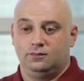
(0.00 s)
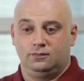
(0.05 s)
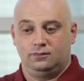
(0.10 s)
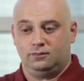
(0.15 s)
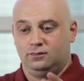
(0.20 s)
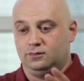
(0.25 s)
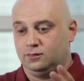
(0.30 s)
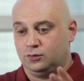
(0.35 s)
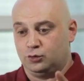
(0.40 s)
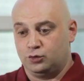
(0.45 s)
of
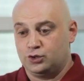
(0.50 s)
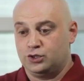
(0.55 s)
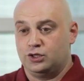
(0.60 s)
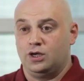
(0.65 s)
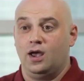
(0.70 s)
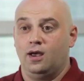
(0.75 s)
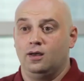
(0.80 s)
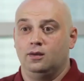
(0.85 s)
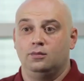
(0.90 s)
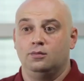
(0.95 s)
coins
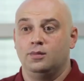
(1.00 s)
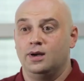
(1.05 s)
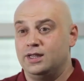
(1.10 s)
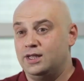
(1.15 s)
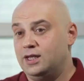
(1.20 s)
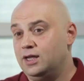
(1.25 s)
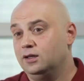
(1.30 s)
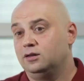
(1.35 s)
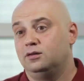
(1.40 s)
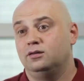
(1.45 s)
is
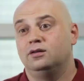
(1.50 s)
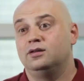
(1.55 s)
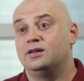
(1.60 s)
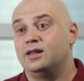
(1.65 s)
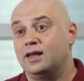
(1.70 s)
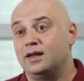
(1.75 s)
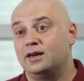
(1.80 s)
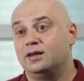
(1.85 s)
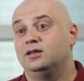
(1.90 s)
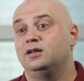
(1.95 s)
always
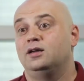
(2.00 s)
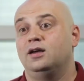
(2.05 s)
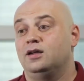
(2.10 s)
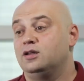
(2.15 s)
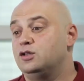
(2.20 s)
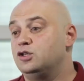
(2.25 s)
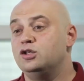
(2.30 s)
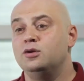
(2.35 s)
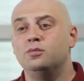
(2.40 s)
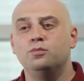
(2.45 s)
decreasing.
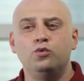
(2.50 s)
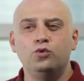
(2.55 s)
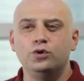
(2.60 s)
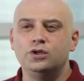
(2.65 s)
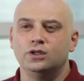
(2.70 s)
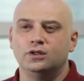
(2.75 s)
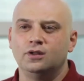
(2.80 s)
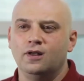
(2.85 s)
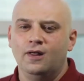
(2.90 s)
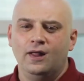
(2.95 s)

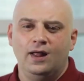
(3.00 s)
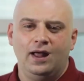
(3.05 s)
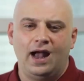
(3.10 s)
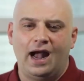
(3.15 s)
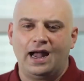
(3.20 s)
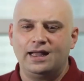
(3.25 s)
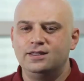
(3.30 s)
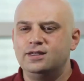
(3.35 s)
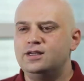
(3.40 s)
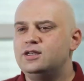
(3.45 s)
What
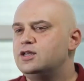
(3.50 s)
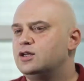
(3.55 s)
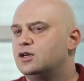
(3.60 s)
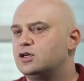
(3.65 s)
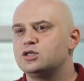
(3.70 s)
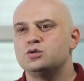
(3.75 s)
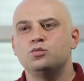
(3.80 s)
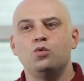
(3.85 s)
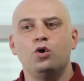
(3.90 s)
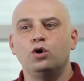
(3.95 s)
happens when
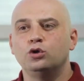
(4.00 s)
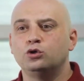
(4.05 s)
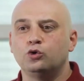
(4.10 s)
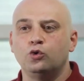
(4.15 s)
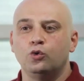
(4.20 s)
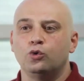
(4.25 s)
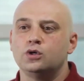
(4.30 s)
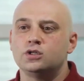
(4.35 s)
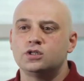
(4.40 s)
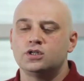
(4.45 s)
supply
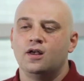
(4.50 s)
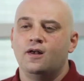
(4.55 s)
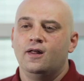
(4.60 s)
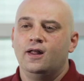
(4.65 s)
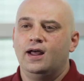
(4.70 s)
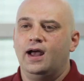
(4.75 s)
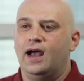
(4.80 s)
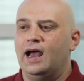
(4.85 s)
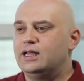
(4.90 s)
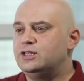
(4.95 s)

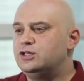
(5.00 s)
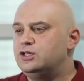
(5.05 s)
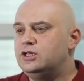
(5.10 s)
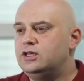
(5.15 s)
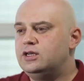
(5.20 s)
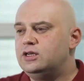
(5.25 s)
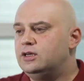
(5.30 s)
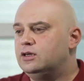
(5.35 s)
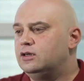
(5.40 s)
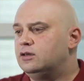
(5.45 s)
decreases?
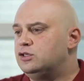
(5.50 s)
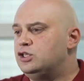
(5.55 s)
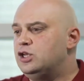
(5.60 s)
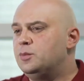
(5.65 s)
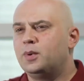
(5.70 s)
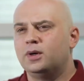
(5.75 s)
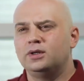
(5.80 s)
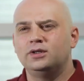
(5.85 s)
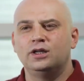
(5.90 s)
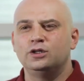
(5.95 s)

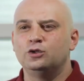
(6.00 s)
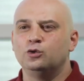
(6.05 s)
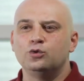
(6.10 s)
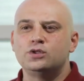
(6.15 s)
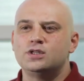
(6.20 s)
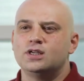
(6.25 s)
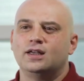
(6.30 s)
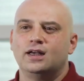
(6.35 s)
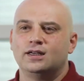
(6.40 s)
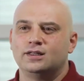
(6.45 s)
That's right,
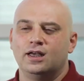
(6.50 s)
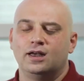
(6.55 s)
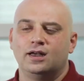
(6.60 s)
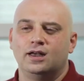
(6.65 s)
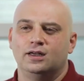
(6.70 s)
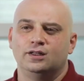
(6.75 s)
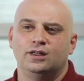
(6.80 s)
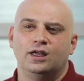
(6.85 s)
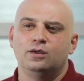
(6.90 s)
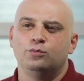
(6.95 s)
the
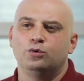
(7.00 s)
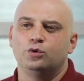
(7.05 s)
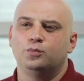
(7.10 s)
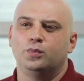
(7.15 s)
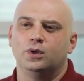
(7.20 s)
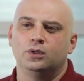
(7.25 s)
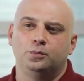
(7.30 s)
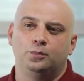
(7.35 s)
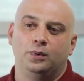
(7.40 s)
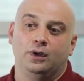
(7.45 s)
price
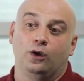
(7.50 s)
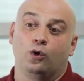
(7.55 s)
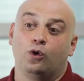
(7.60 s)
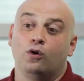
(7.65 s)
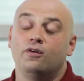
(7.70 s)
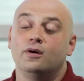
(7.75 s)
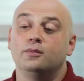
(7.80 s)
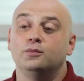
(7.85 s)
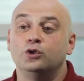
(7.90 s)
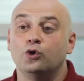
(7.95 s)
is going
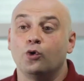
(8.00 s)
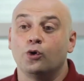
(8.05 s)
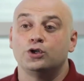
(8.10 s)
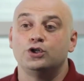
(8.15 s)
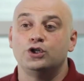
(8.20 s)
up.